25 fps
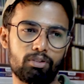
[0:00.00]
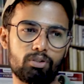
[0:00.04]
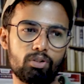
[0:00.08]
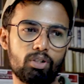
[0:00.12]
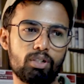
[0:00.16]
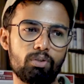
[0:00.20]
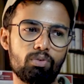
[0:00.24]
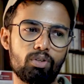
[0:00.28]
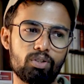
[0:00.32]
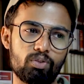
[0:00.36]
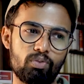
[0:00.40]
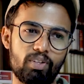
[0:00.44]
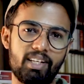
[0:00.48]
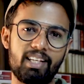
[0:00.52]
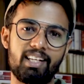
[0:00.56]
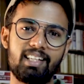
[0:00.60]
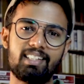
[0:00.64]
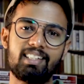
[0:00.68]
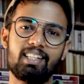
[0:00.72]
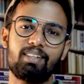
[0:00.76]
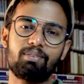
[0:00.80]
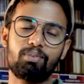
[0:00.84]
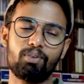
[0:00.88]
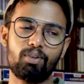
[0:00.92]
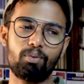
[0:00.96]
So it was very
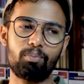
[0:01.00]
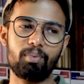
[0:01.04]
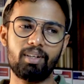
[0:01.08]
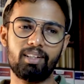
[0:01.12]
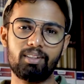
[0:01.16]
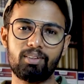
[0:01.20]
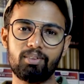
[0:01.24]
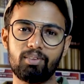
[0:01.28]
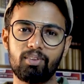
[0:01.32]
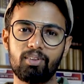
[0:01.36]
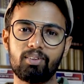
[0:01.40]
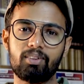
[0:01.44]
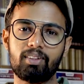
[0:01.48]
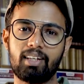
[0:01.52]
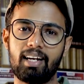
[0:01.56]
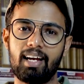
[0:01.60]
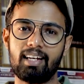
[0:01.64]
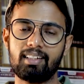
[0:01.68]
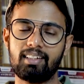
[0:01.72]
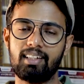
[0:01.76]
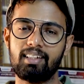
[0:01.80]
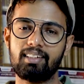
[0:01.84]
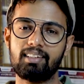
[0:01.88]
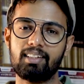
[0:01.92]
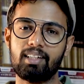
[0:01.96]
easy for me to
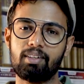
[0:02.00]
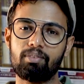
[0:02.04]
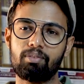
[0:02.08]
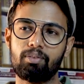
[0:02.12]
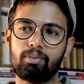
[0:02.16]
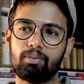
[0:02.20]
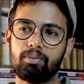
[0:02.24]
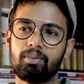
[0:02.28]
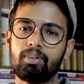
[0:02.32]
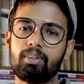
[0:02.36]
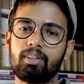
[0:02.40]
crack the interview.